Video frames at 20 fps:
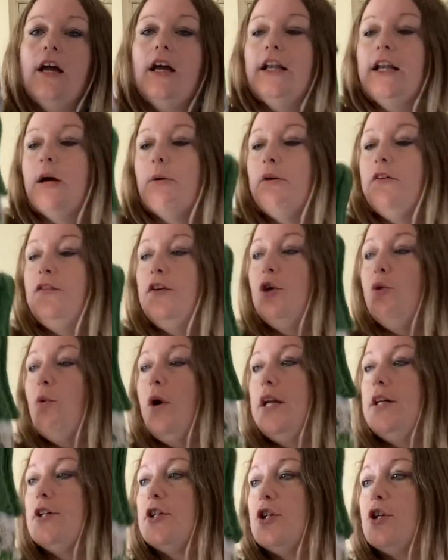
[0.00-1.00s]
Now, if you
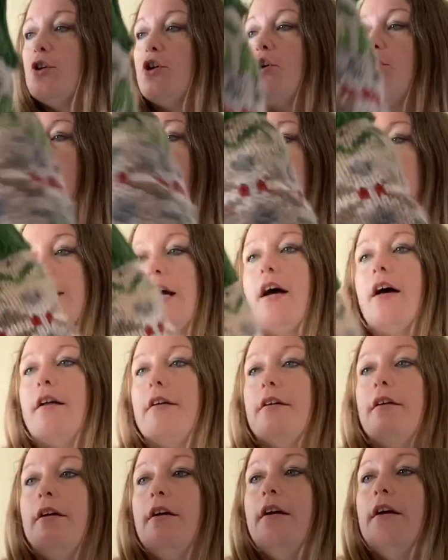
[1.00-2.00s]
went to
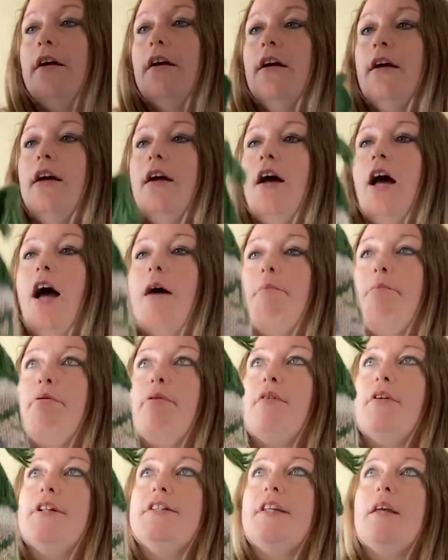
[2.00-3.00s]
Kusan, I'm
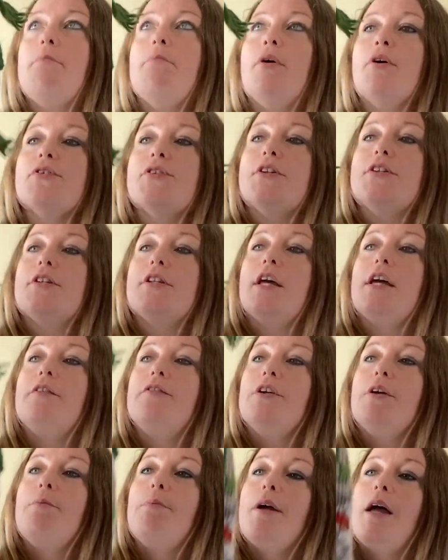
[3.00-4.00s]
pretty positive
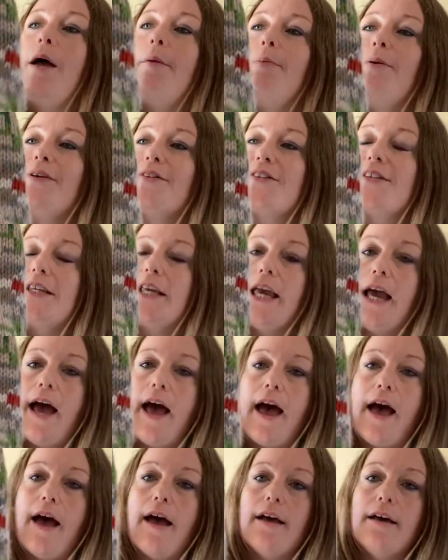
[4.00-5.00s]
you'd be able to
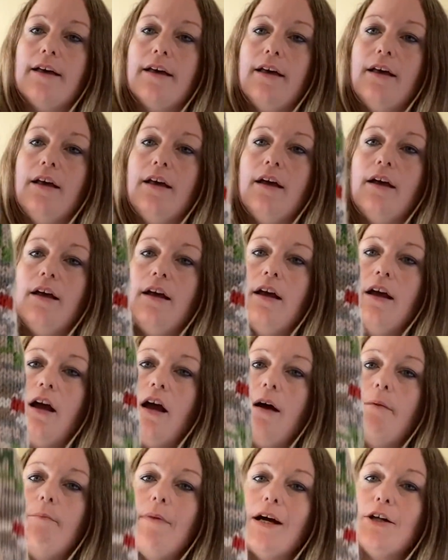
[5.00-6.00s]
get
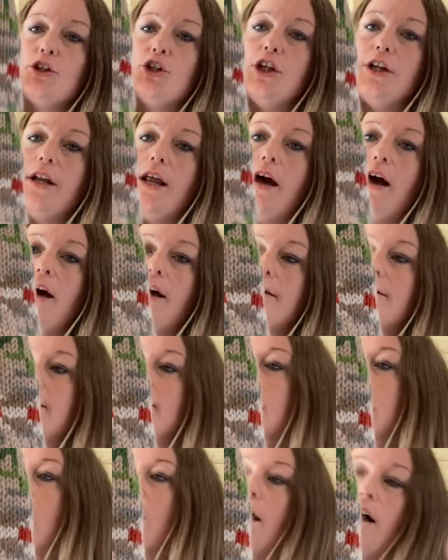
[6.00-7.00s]
a matching hat and
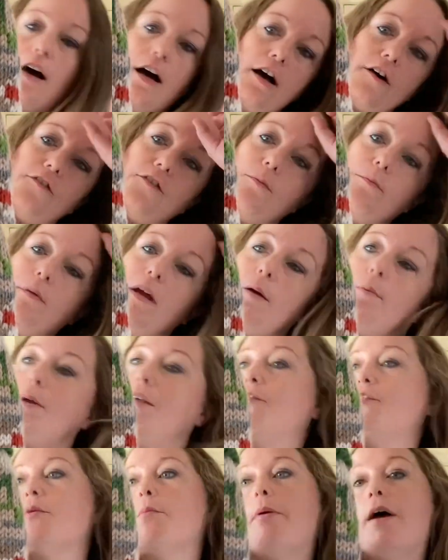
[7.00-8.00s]
scarf and maybe
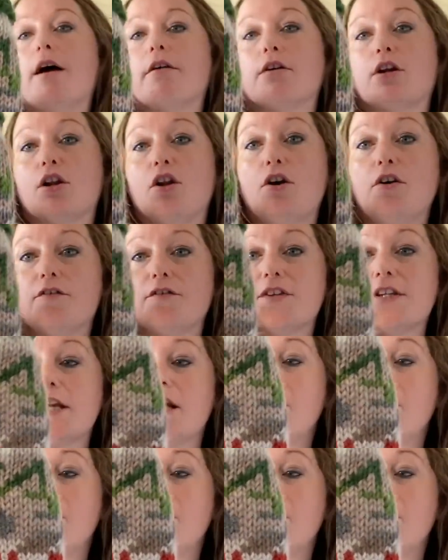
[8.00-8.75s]
even a pair of gloves.